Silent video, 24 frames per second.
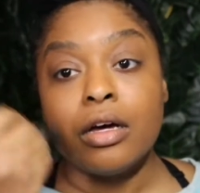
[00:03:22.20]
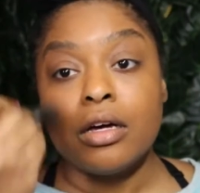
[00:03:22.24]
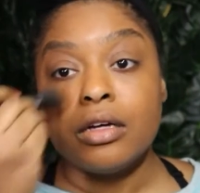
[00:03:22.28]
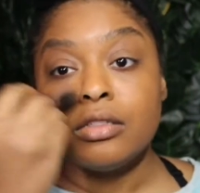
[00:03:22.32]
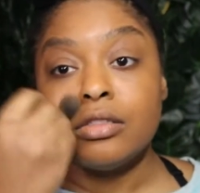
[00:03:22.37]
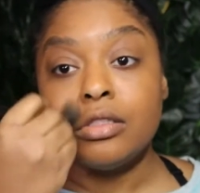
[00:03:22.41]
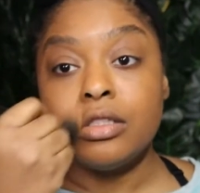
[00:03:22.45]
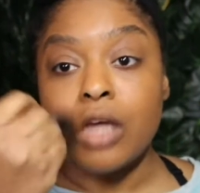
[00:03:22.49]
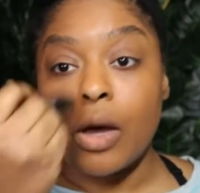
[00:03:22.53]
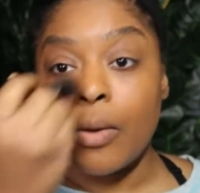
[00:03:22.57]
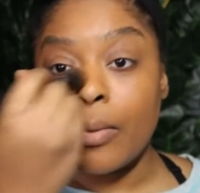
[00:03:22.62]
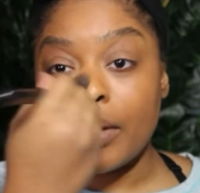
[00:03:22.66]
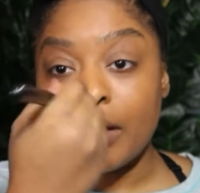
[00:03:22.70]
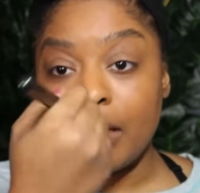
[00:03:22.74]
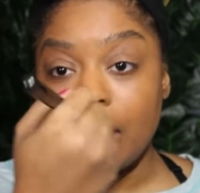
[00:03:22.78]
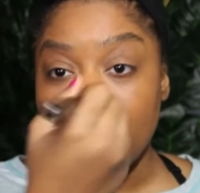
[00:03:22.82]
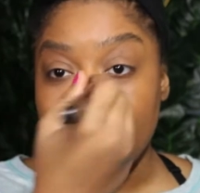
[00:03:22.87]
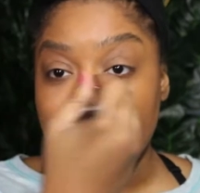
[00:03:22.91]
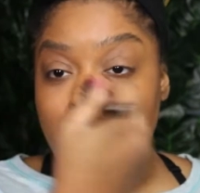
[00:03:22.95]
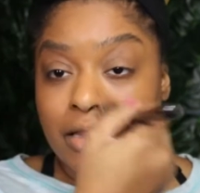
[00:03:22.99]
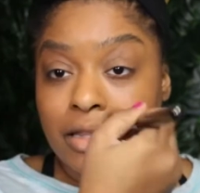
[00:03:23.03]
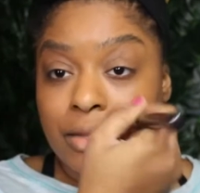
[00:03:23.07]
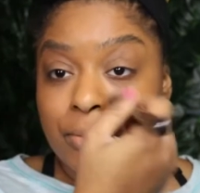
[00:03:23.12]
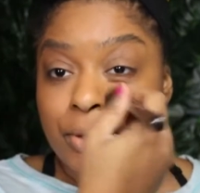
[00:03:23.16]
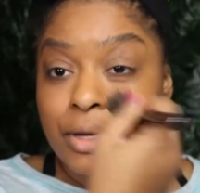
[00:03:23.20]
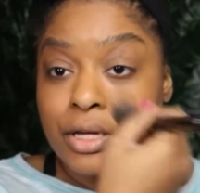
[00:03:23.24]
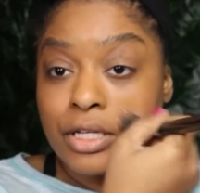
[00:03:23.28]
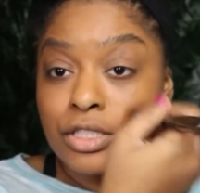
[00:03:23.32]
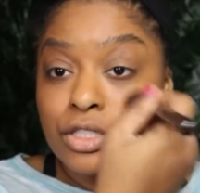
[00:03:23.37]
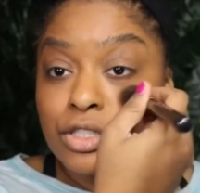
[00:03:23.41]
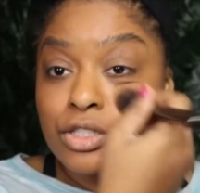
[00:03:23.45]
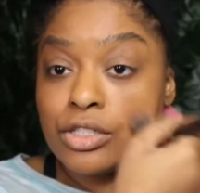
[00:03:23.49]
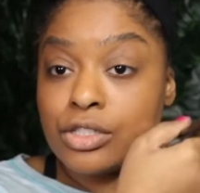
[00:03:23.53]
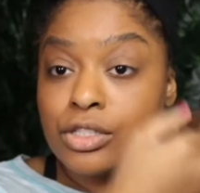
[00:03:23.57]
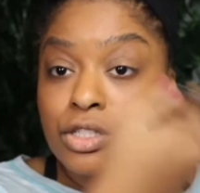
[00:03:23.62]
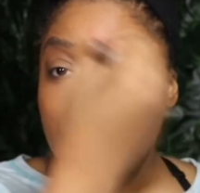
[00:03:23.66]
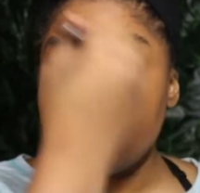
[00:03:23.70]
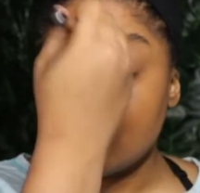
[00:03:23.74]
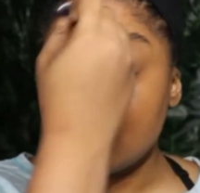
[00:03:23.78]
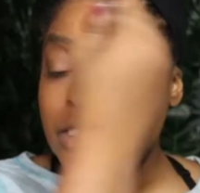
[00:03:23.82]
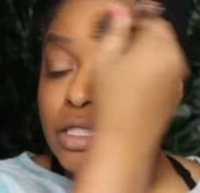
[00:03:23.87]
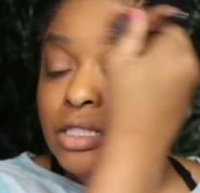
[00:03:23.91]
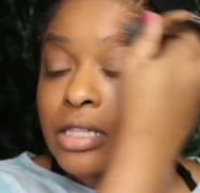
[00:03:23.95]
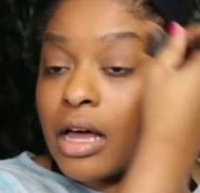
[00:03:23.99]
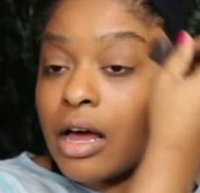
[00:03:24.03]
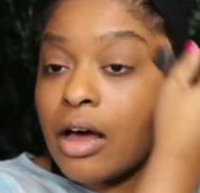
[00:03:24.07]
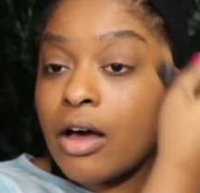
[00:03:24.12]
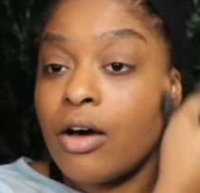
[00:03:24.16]
Don't email the pictures to
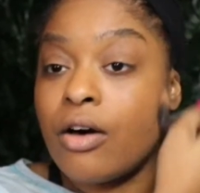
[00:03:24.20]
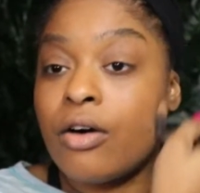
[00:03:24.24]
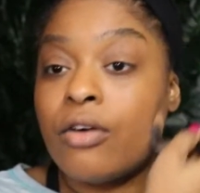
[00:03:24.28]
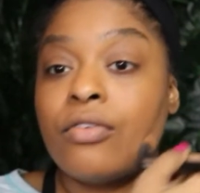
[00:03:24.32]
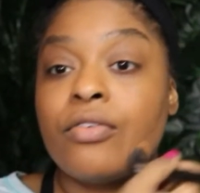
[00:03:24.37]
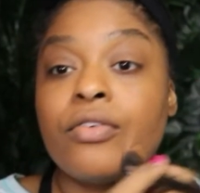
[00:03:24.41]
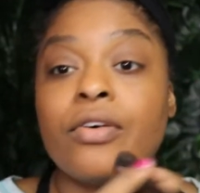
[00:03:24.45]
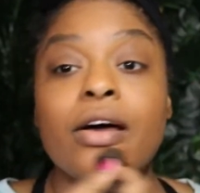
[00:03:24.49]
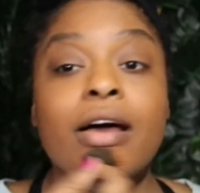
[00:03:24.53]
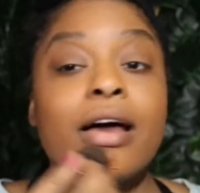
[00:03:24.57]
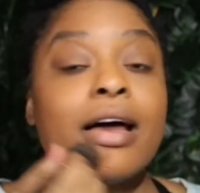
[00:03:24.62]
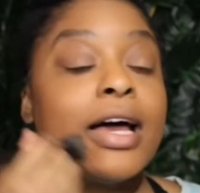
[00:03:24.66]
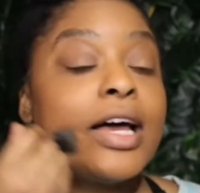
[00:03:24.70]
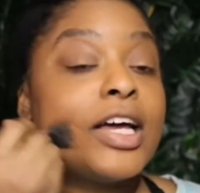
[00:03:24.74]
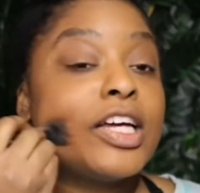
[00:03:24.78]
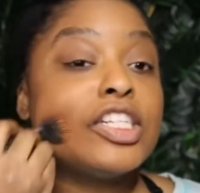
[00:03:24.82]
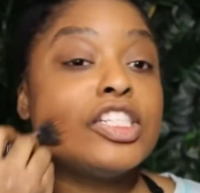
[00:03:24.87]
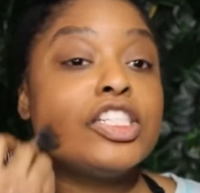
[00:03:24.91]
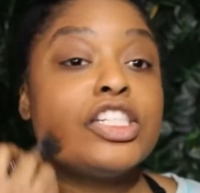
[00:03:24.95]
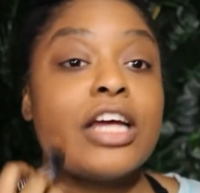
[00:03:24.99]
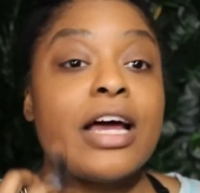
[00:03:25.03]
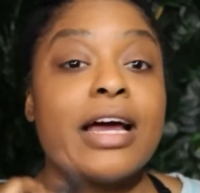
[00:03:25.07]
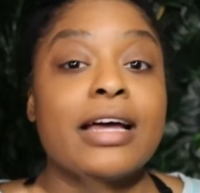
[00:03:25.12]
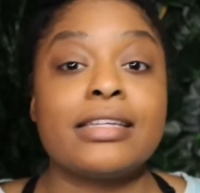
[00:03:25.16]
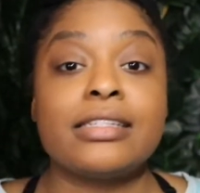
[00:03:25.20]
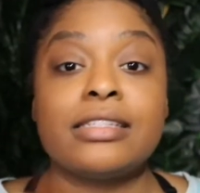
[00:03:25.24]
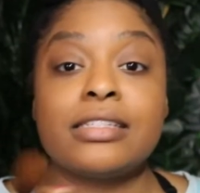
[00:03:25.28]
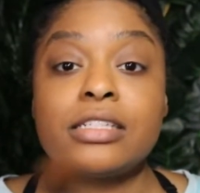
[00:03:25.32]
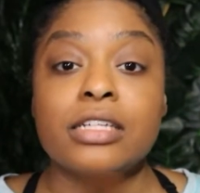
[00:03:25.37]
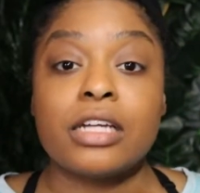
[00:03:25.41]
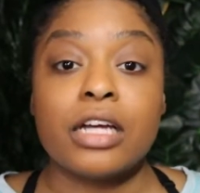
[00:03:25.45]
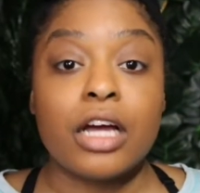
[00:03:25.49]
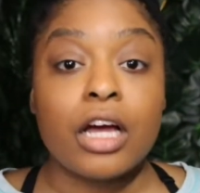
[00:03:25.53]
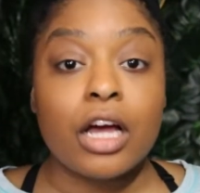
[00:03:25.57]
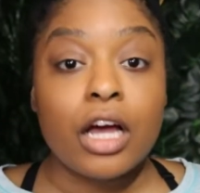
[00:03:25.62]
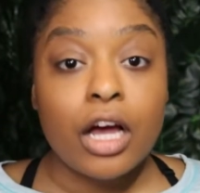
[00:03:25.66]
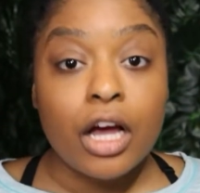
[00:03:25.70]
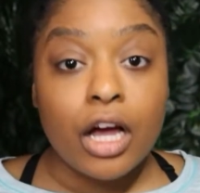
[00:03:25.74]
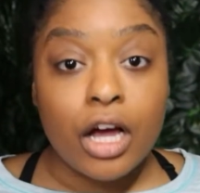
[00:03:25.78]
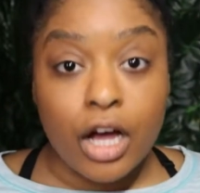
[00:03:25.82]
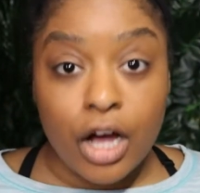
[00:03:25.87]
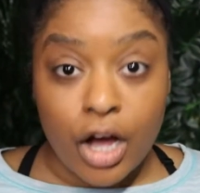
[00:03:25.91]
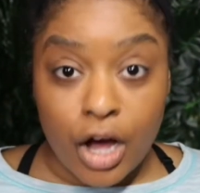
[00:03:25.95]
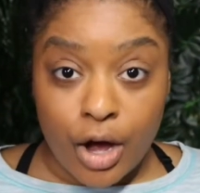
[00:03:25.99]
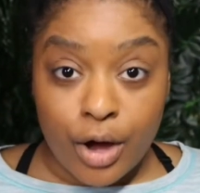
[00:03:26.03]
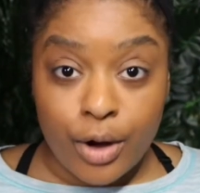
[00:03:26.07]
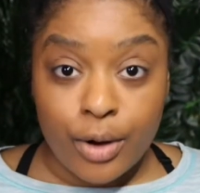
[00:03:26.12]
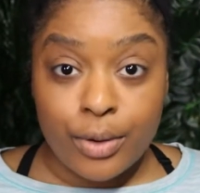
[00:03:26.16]
yourself. Just
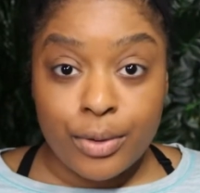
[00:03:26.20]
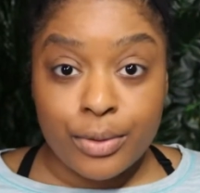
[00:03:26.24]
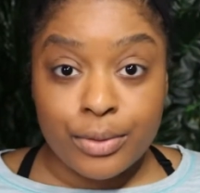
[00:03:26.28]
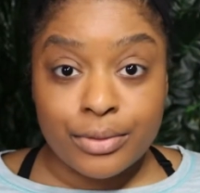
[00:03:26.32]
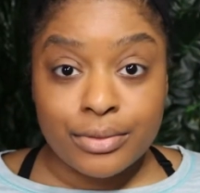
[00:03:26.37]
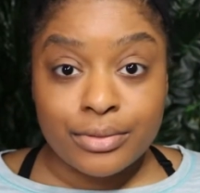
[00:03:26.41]
go.